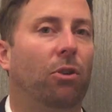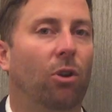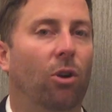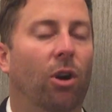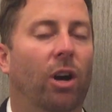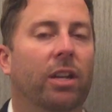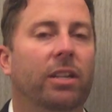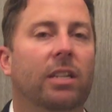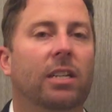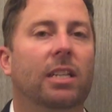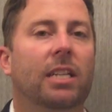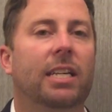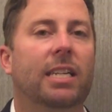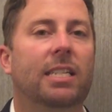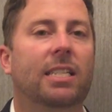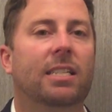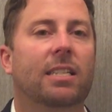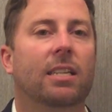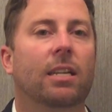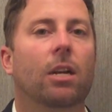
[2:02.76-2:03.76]
you're on the
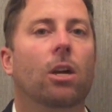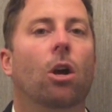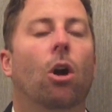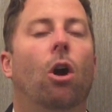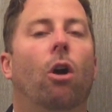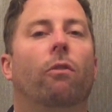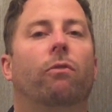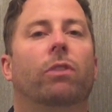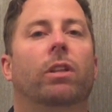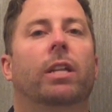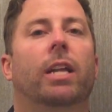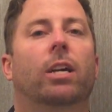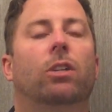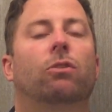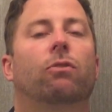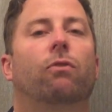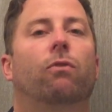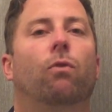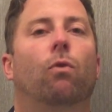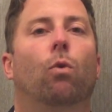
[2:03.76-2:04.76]
list over the
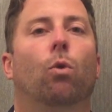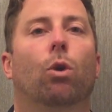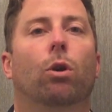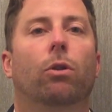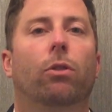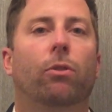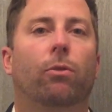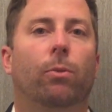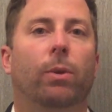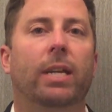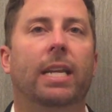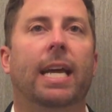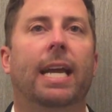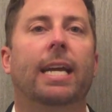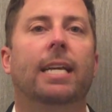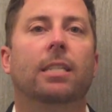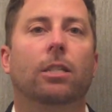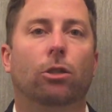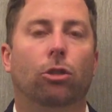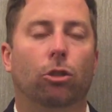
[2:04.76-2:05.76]
next four, three
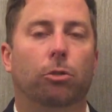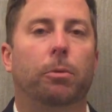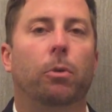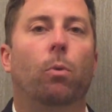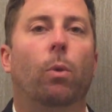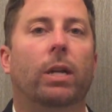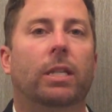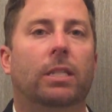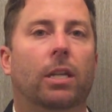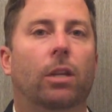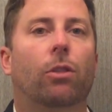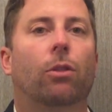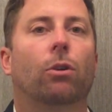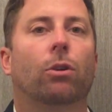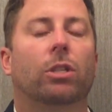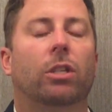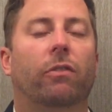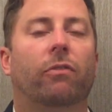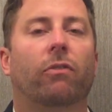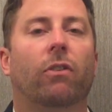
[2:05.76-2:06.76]
days, excuse me, Wednesday,
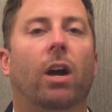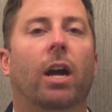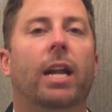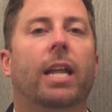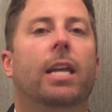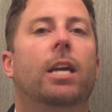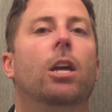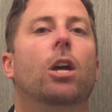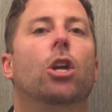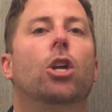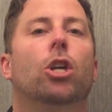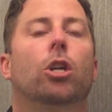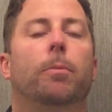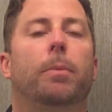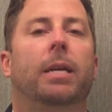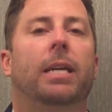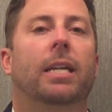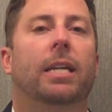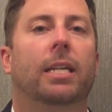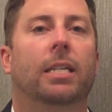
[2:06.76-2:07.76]
Thursday, Friday, you're
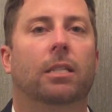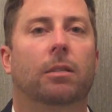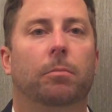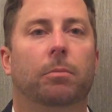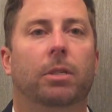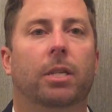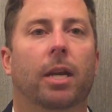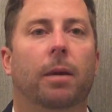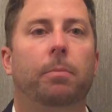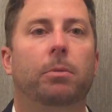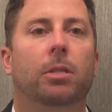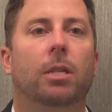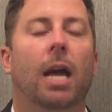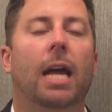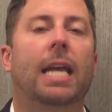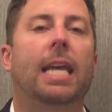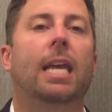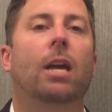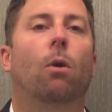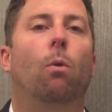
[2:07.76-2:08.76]
going to be getting some tips.
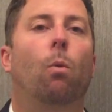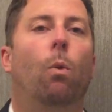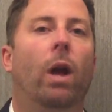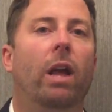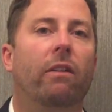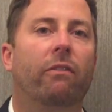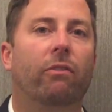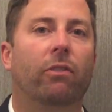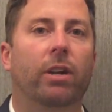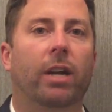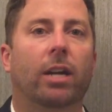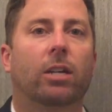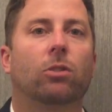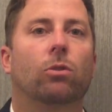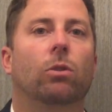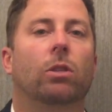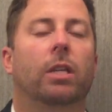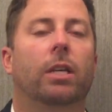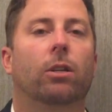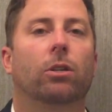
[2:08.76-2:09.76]
I can't wait for
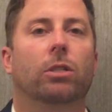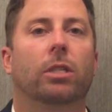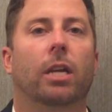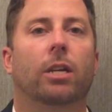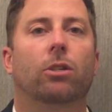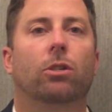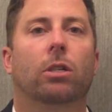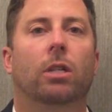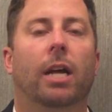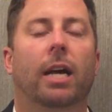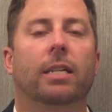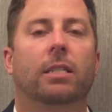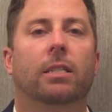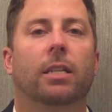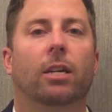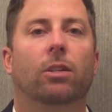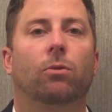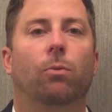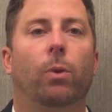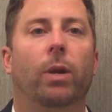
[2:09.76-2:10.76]
next Leaders Edge
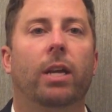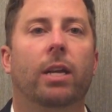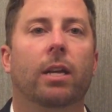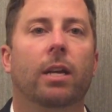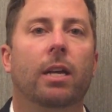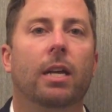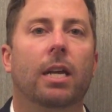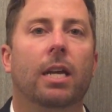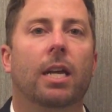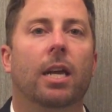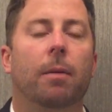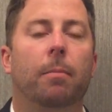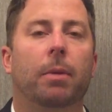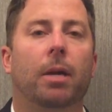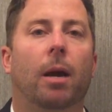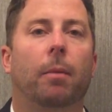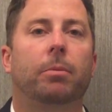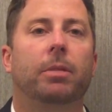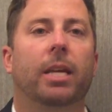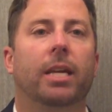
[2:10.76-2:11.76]
class next week. Hit
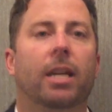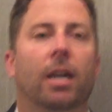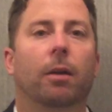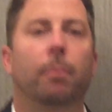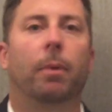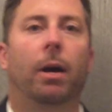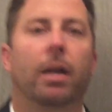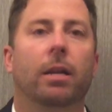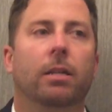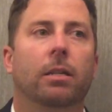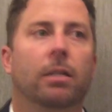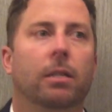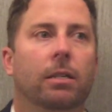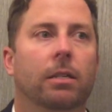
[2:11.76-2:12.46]
me up. Take care. Bye.